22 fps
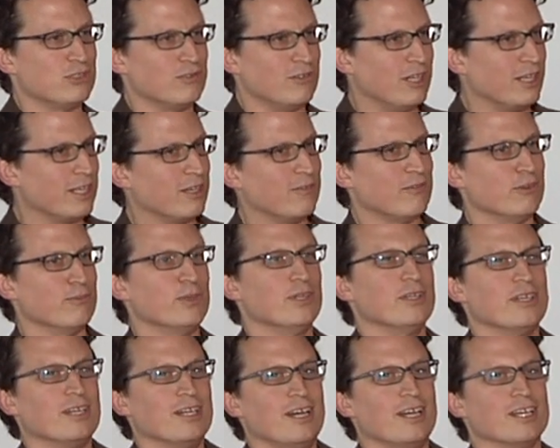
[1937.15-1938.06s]
So like if you're
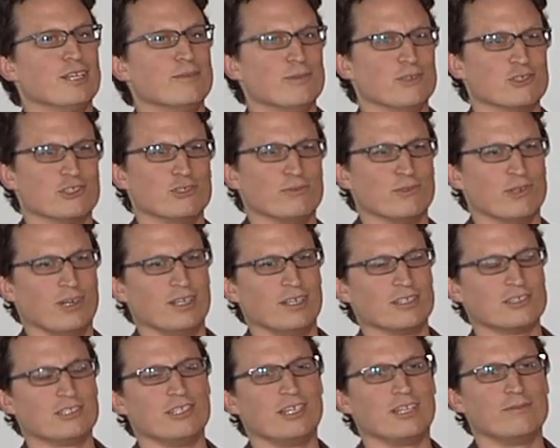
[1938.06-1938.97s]
building non-commercial
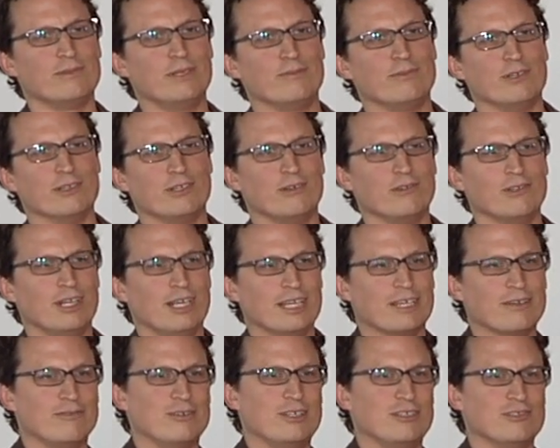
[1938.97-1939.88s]
products, a lot of people don't
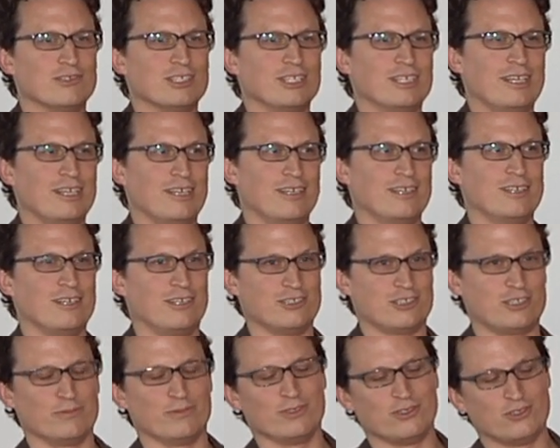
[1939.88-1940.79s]
like it when you say
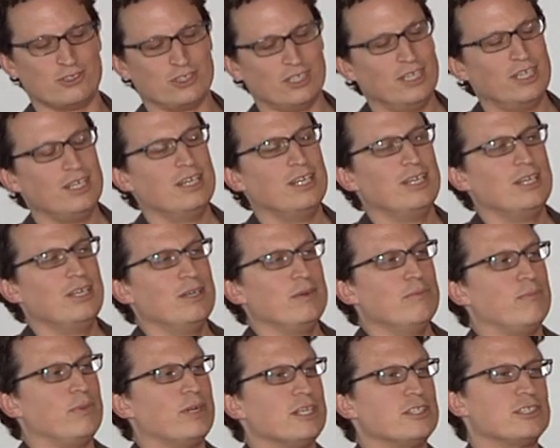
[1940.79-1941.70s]
customers,
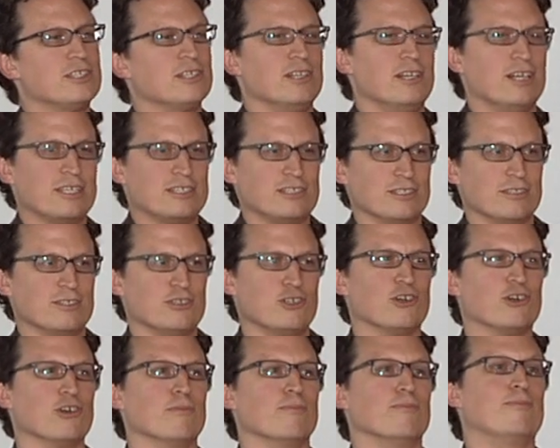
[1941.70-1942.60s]
but I still like some
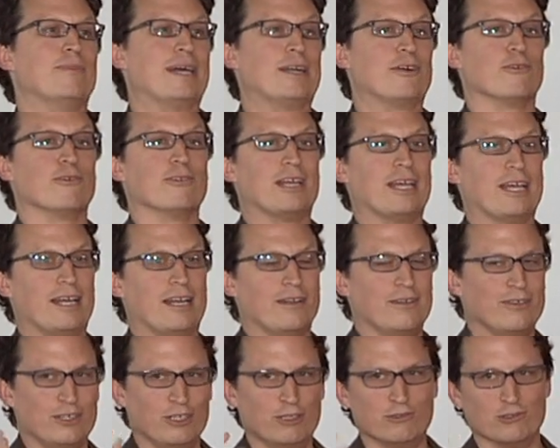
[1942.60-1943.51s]
term better
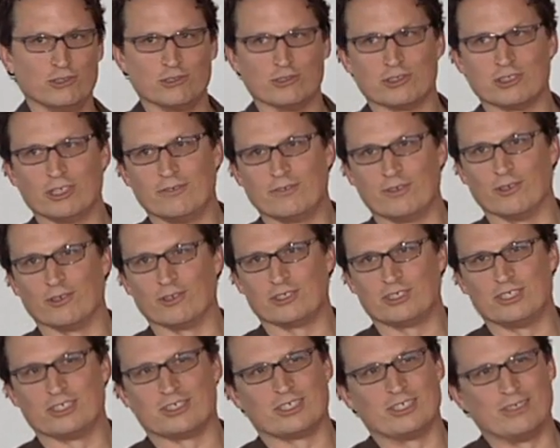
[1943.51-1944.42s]
than users of your
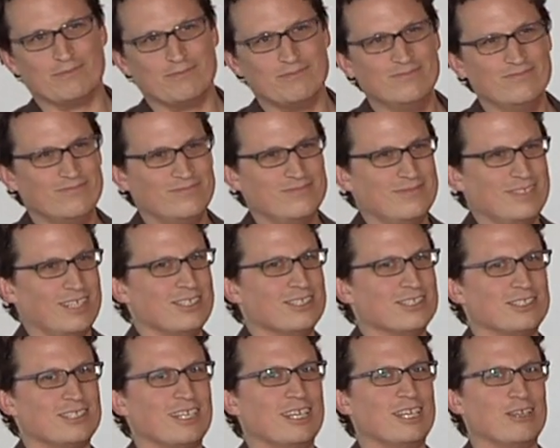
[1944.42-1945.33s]
system and
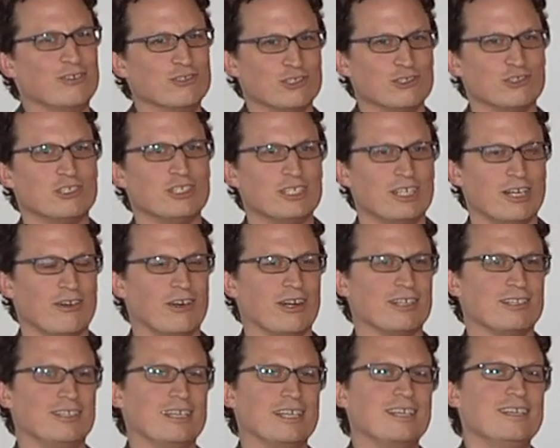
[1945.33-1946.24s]
just saying user
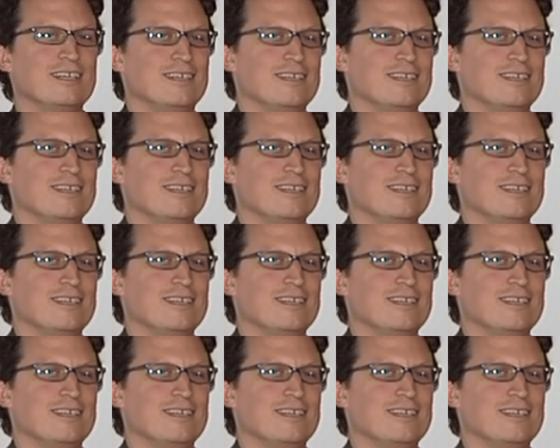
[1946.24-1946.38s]
generically.